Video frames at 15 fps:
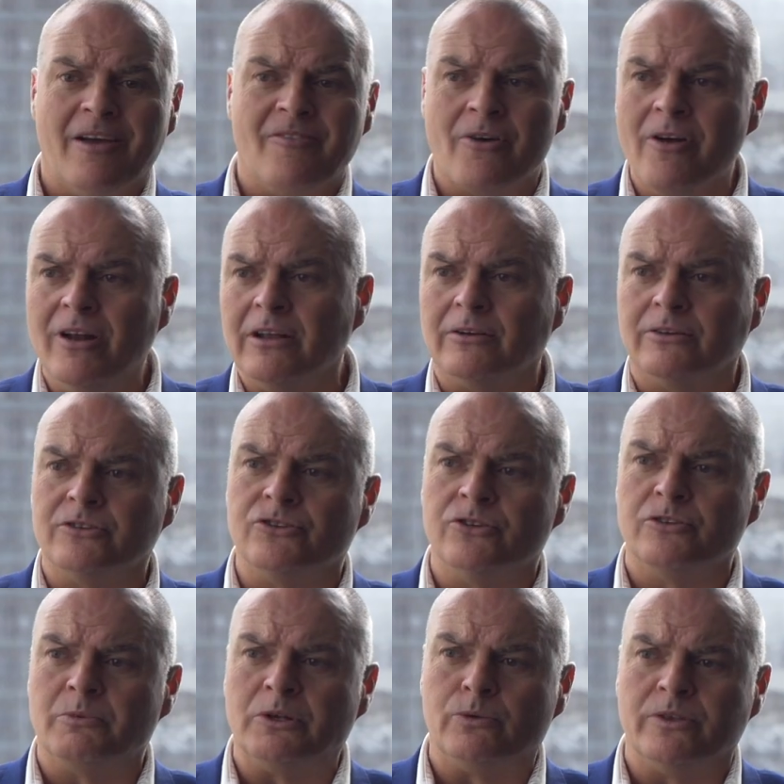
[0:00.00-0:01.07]
Very little to
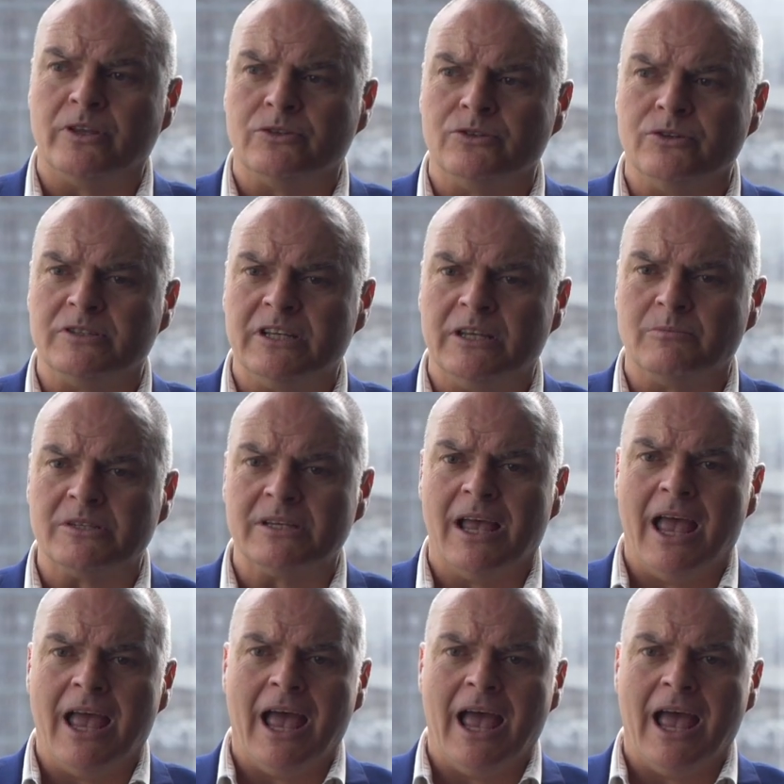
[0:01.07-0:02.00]
choose between the two teams.